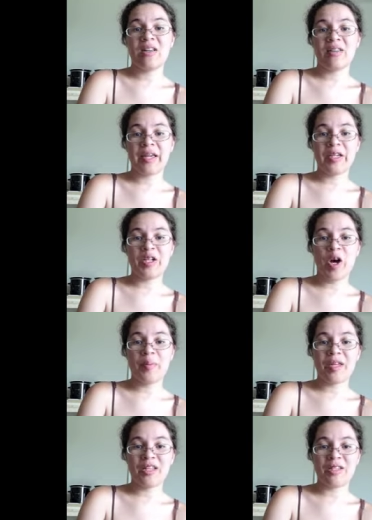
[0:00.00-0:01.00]
Like,
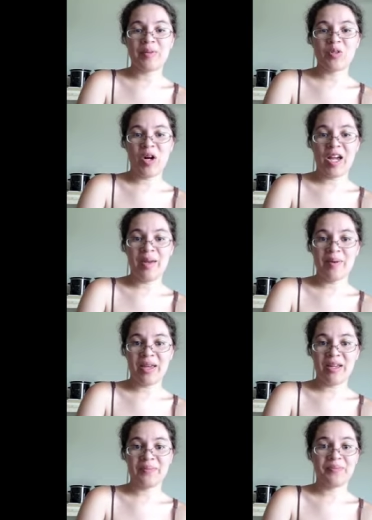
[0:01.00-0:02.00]
comment, and subscribe.
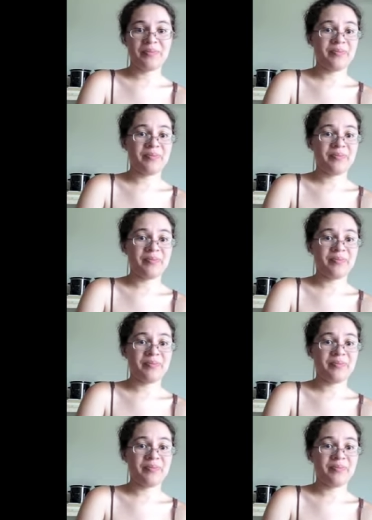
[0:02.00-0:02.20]
And